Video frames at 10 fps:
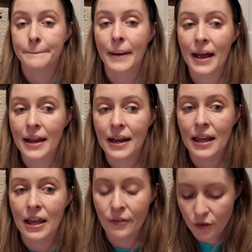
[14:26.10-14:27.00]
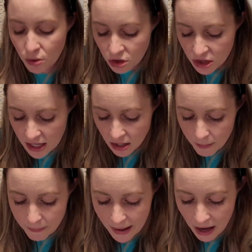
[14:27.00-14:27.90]
but if you think
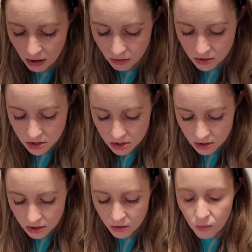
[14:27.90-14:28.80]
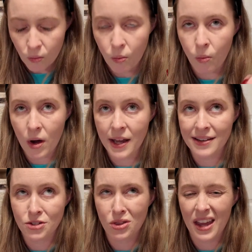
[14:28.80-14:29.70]
about
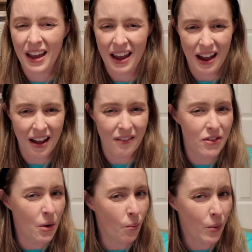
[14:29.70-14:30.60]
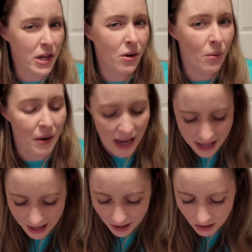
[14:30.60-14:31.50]
what do they have that we don't
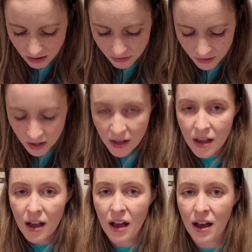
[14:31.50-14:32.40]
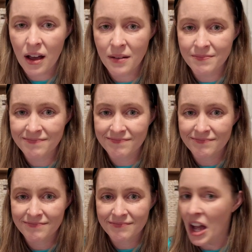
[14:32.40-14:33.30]
have, not
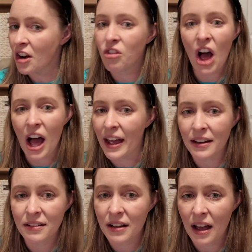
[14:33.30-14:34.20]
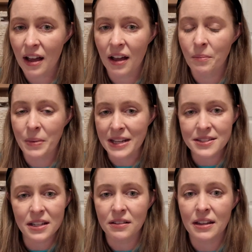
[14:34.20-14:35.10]
a lot.
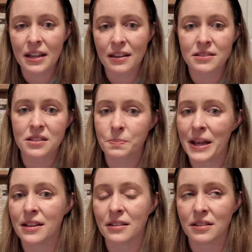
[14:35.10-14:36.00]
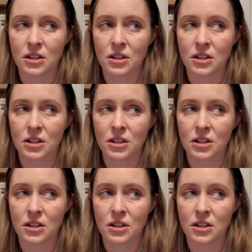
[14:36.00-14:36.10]
Basically, Space